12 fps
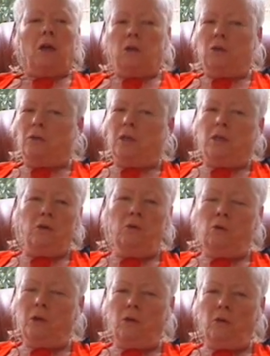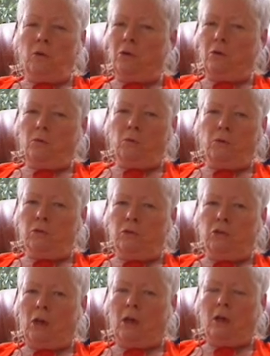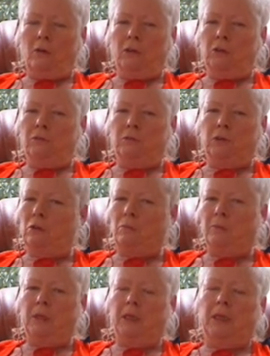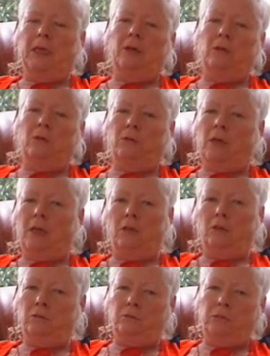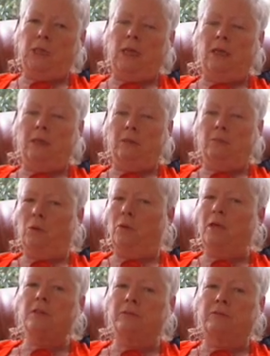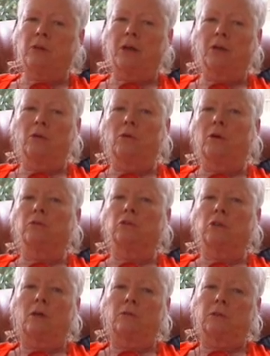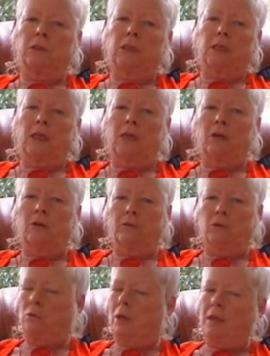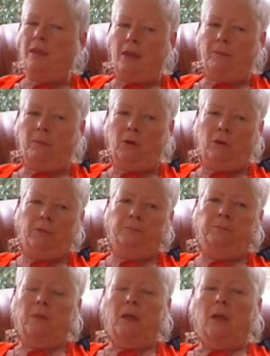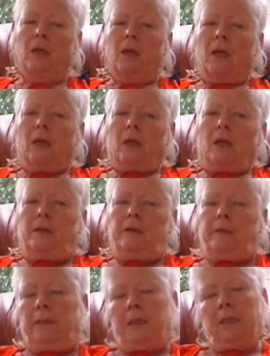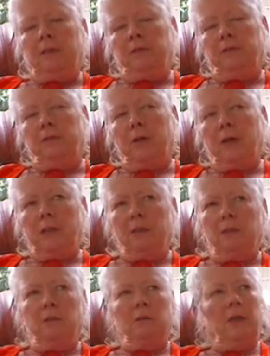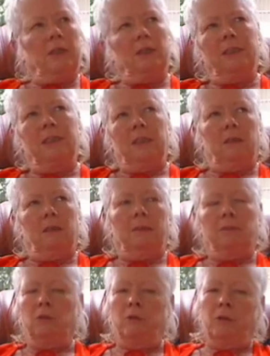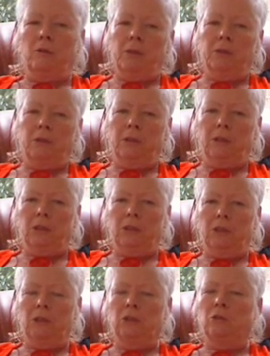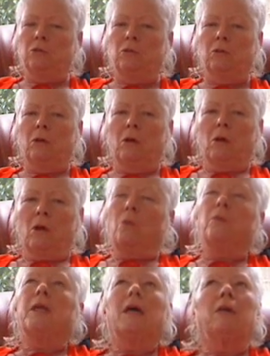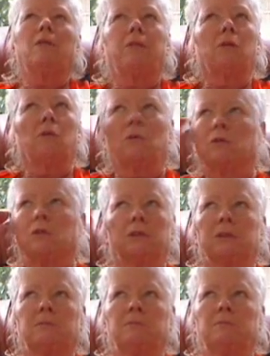then you're in your own wounded child and you've stopped being an adult and you've started parentifying your own child to take care of you in that moment. And if you find that you're at the sink and up to your elbows in dishes and you're, without thought, just